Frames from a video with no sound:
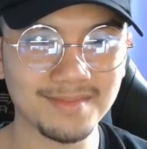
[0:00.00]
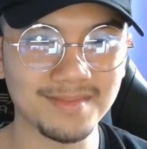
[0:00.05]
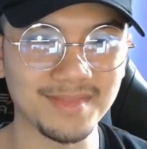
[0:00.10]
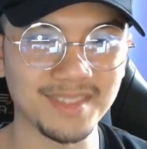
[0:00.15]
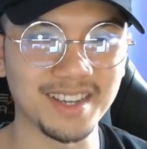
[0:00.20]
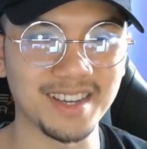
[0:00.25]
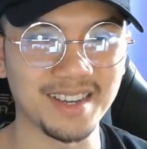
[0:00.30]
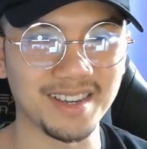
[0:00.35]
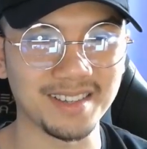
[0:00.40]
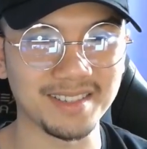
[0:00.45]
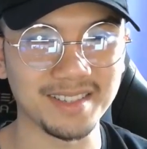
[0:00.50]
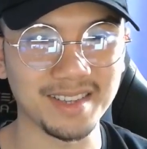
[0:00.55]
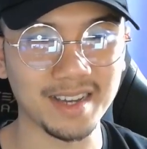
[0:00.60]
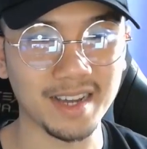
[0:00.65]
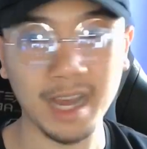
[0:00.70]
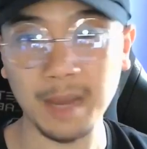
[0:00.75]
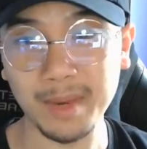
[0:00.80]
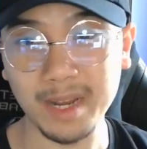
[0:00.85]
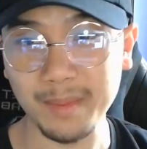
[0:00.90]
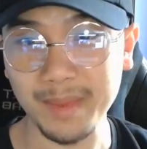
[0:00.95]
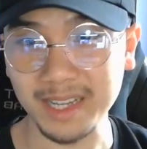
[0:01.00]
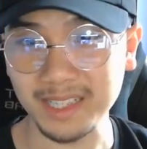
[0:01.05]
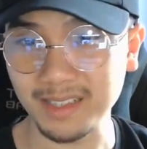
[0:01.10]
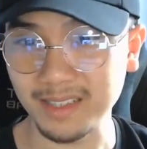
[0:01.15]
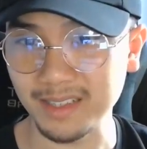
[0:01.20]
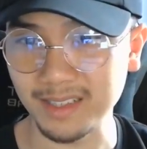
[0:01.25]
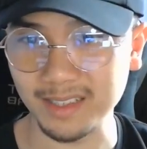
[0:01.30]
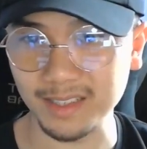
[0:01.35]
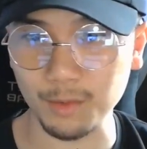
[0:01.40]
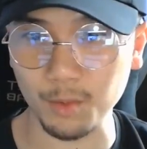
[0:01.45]
Yeah, yeah. I mean that makes
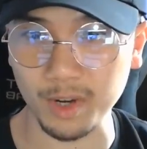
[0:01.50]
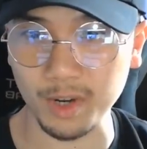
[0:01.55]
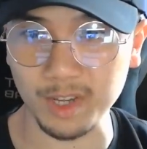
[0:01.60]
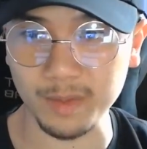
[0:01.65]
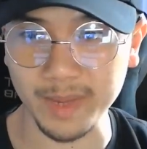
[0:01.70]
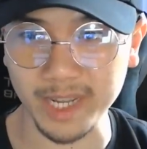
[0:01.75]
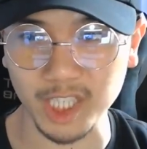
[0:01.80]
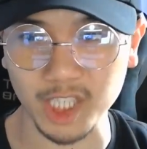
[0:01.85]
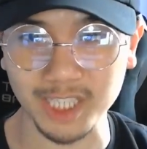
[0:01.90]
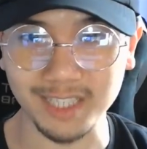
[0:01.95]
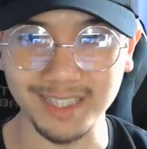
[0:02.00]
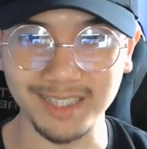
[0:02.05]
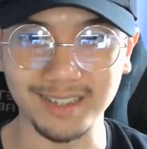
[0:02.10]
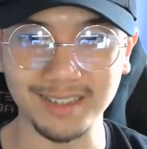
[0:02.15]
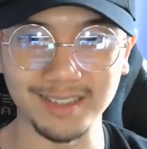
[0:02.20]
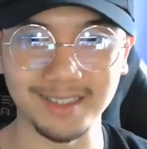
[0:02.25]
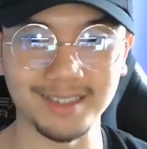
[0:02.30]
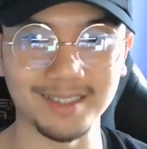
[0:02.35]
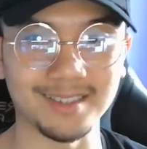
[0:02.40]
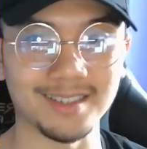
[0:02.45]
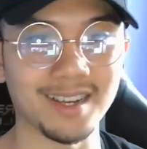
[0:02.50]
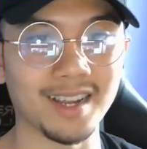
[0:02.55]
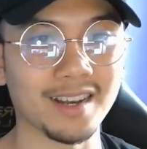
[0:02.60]
sense. What you mentioned earlier, right?